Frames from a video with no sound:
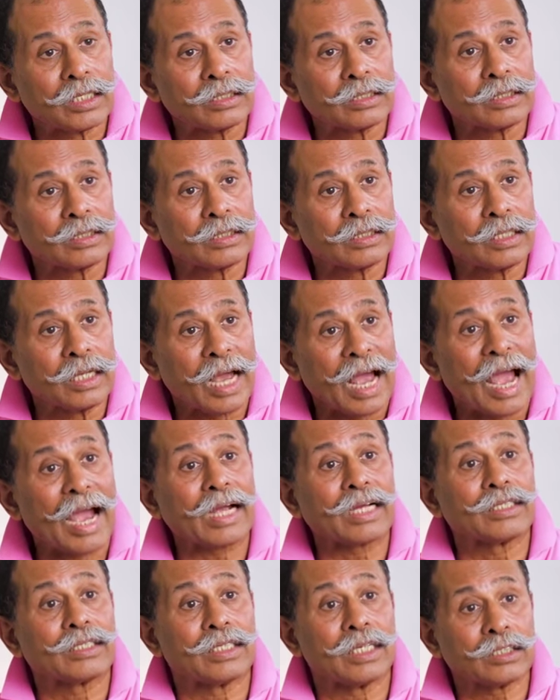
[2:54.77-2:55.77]
us
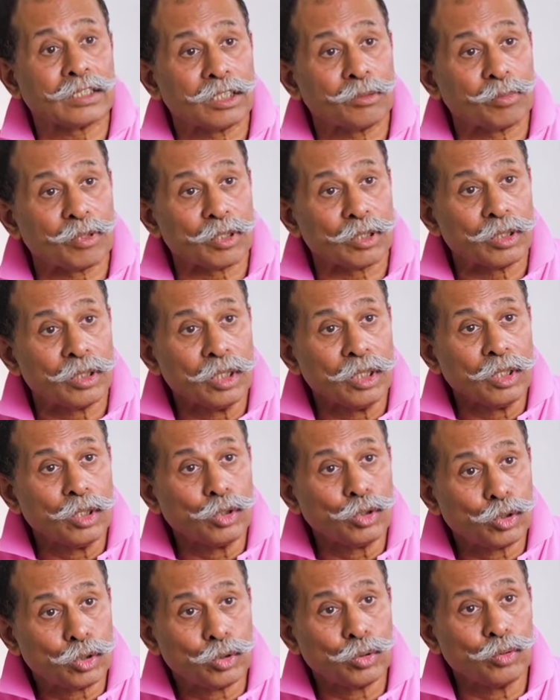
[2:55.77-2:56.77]
accessible
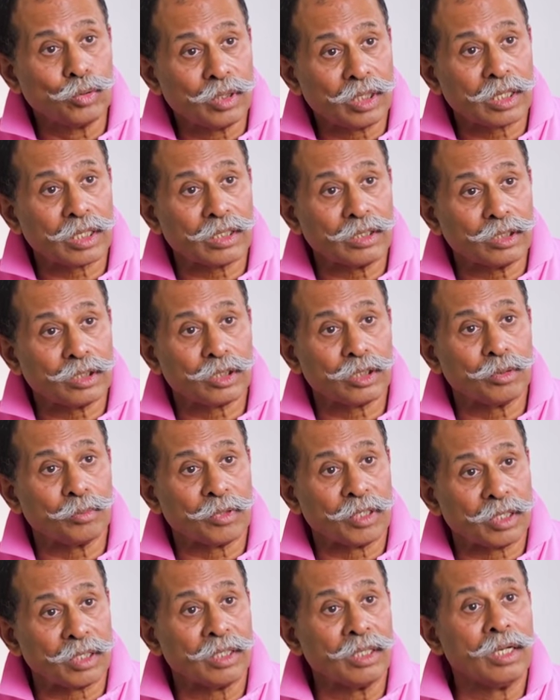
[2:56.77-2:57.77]
to the
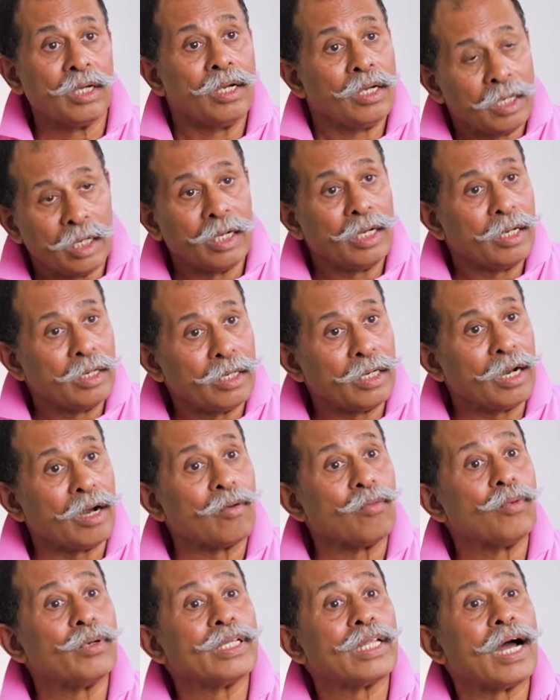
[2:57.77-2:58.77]
consumer,
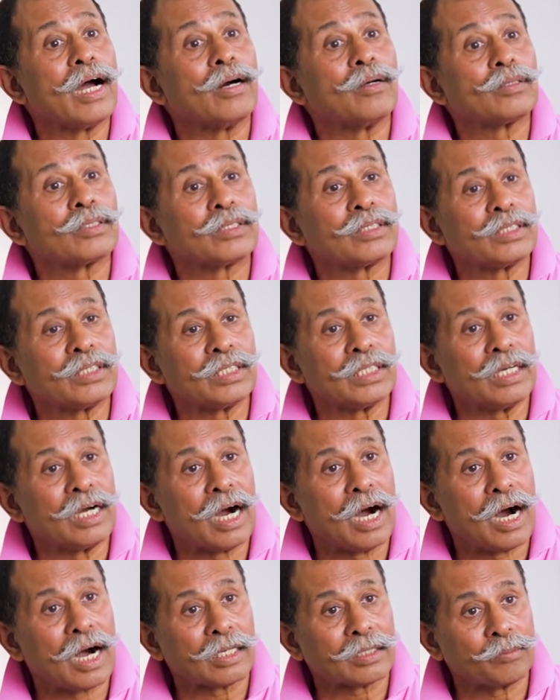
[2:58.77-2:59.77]
without missing
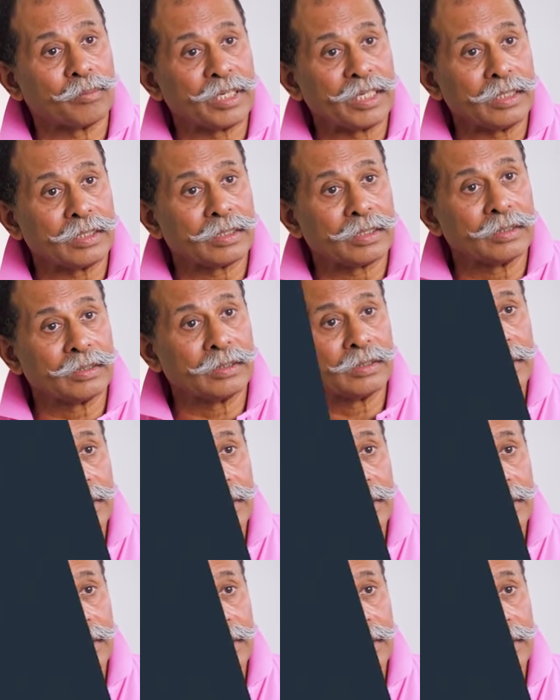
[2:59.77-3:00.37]
a heartbeat.